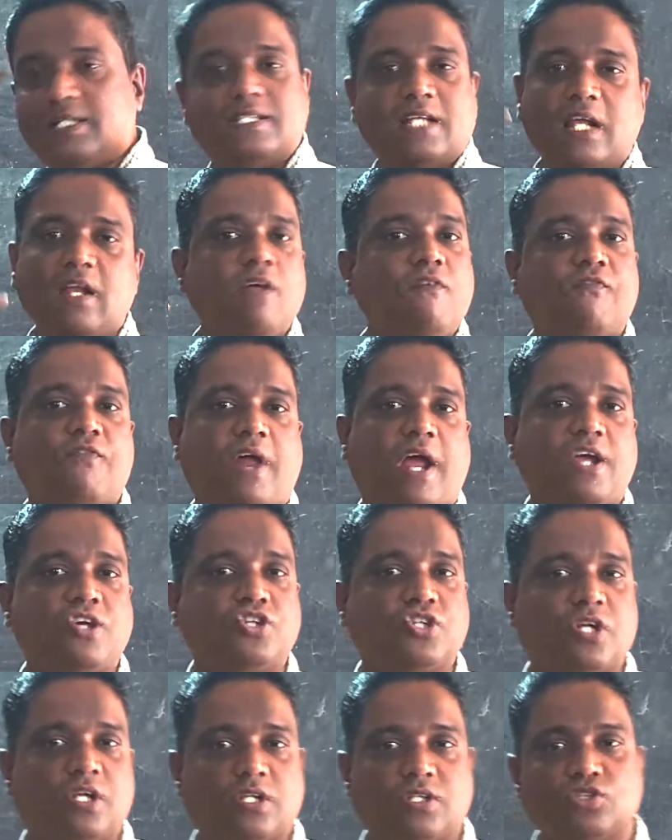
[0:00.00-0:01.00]
a
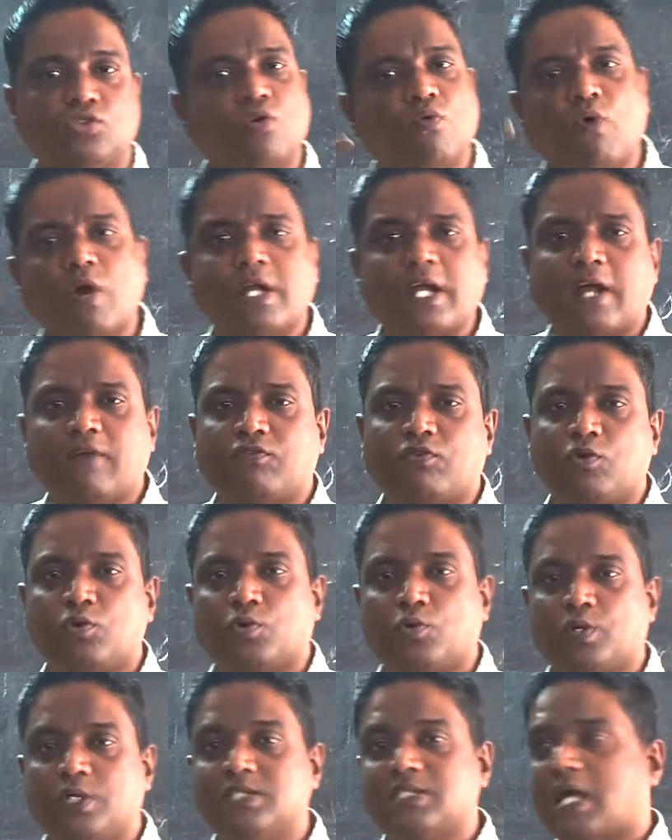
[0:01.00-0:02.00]
fraction. So what I have to do
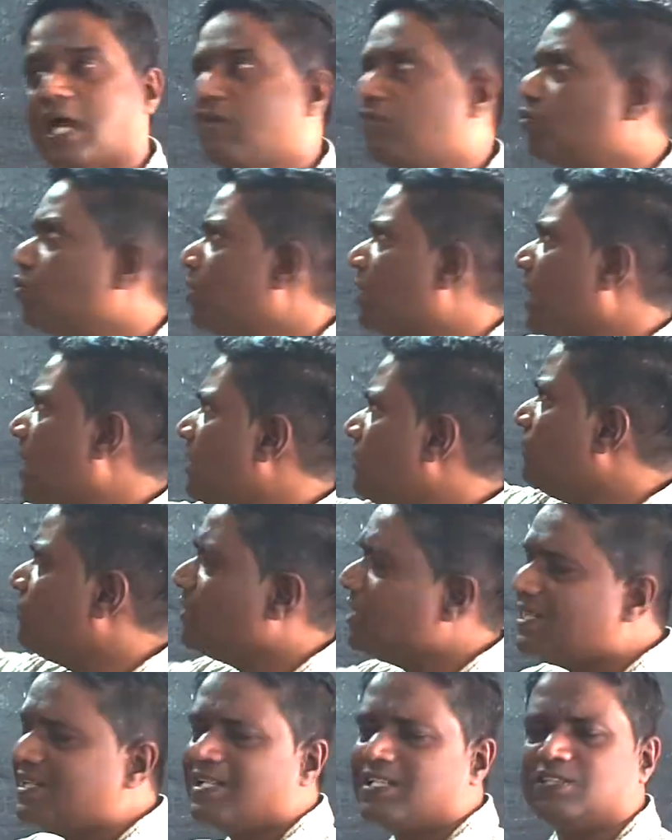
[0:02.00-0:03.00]
is I have to
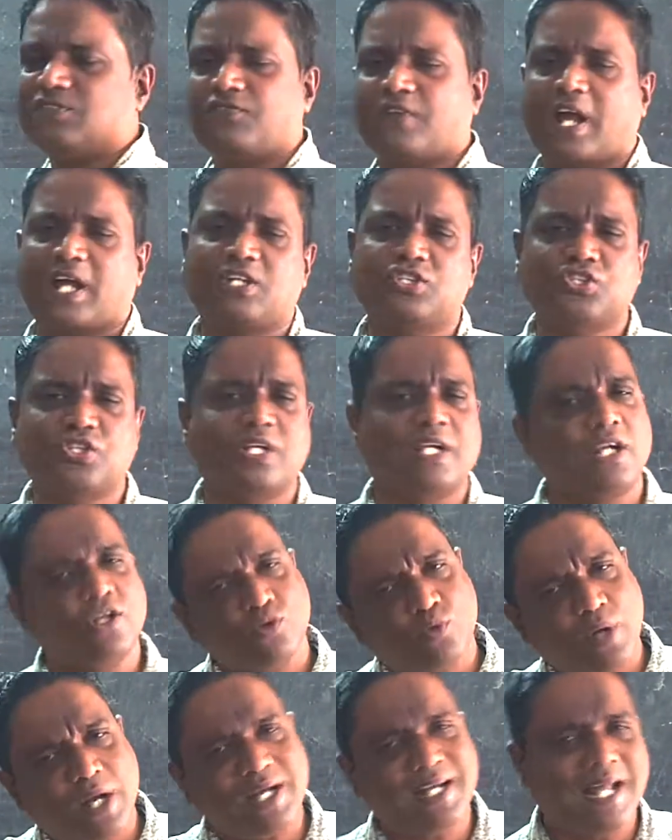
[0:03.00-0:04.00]
convert this fraction into
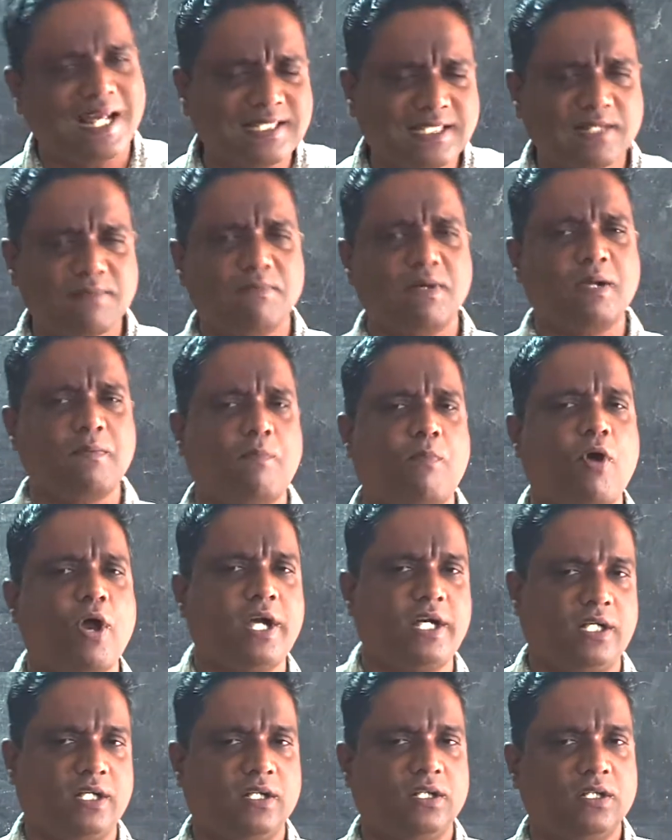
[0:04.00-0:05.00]
a decimal point.
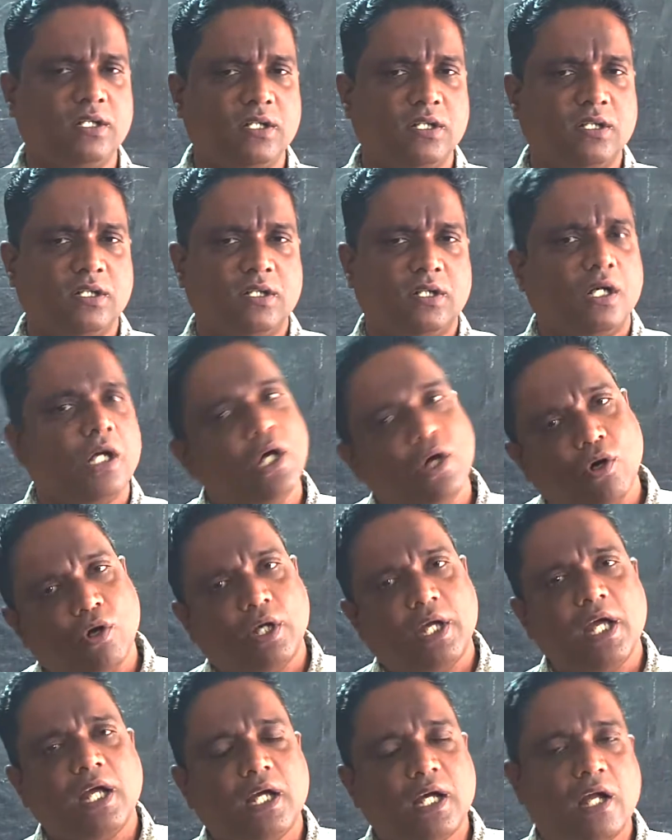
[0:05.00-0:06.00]

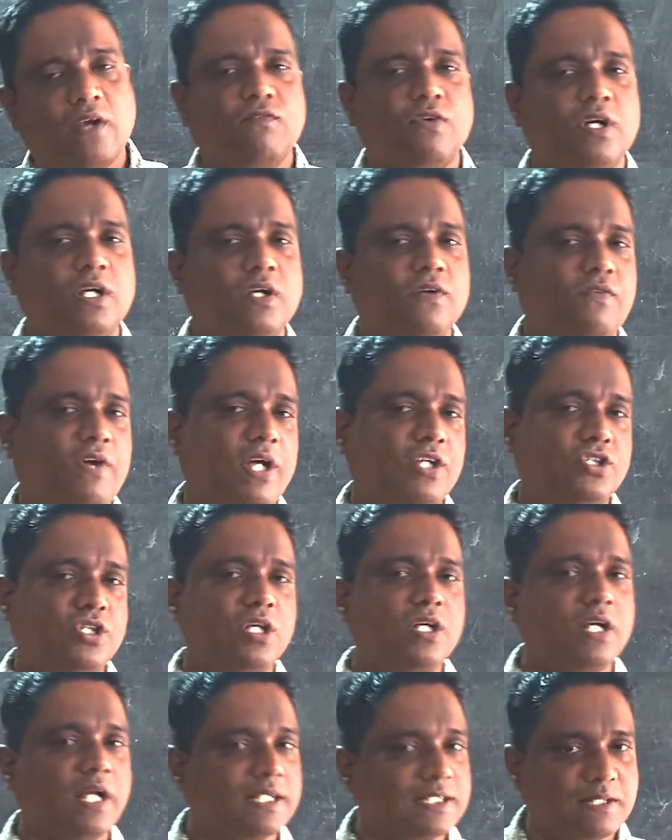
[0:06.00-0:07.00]
Okay, convert the fraction
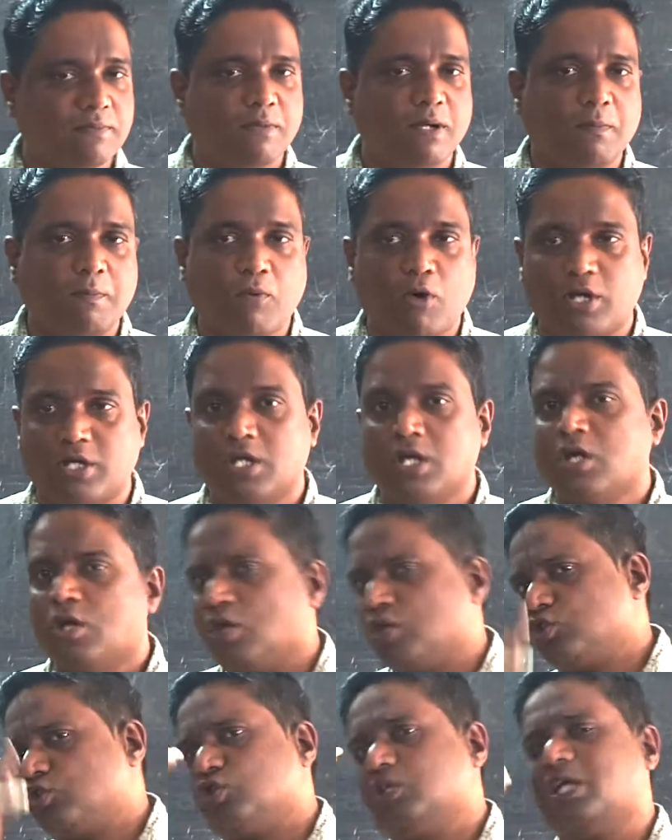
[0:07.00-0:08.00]
decimal point.
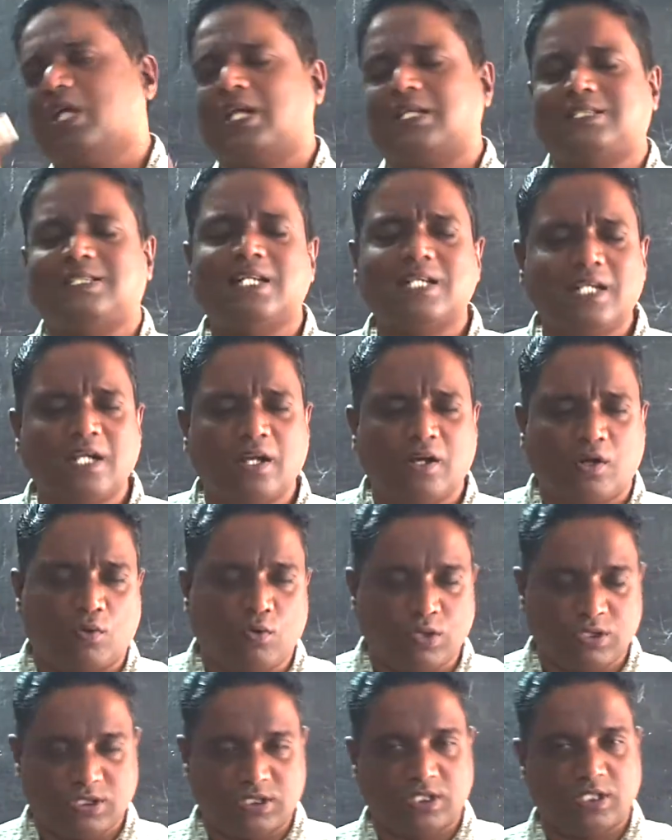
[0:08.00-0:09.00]
So there are certain
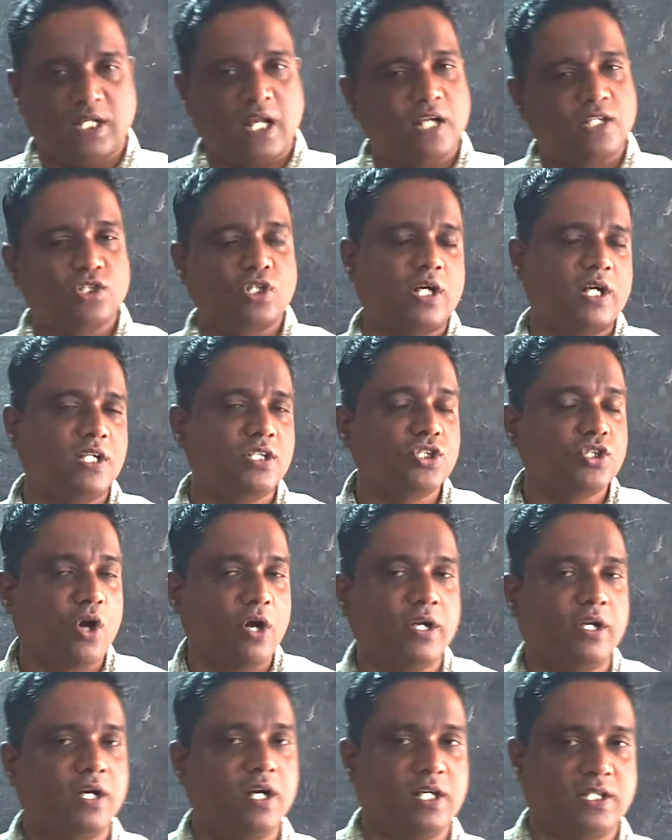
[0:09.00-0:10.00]
rules, there are certain
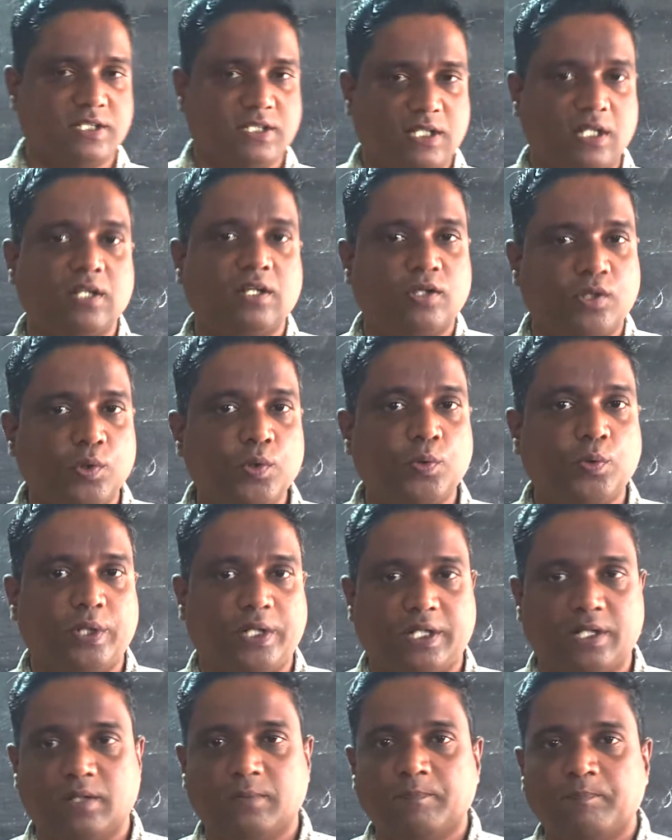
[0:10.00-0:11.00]
shortcuts to do it.
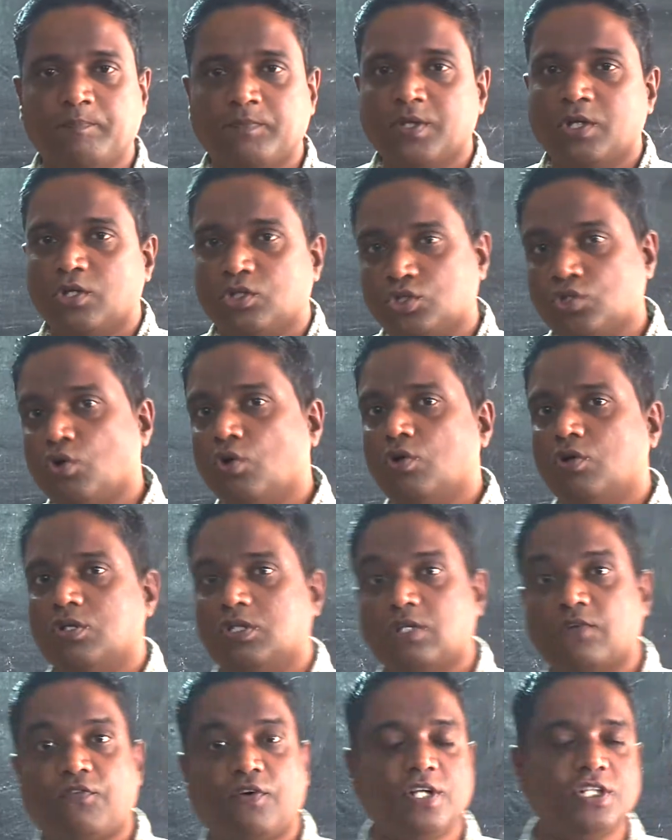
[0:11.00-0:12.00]
So the
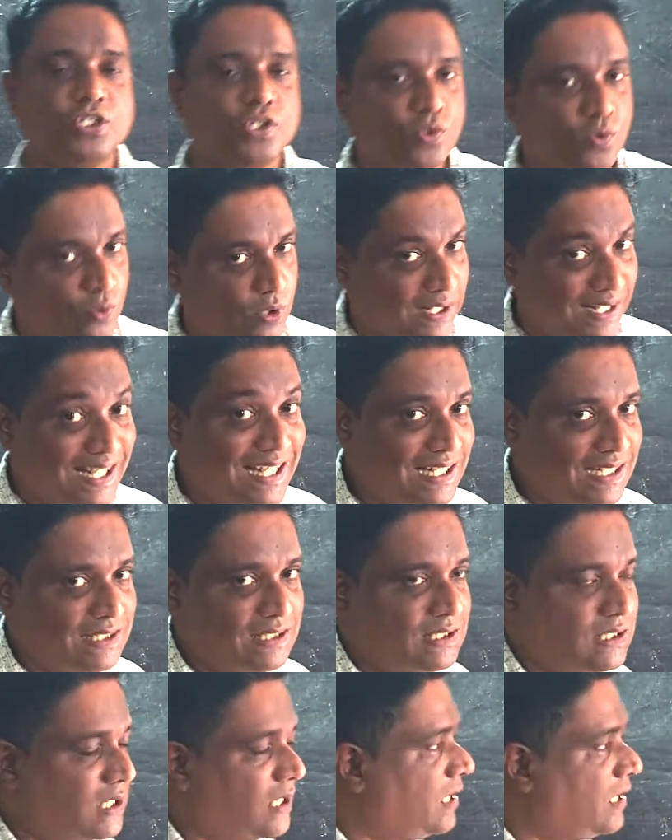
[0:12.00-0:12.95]
first rule is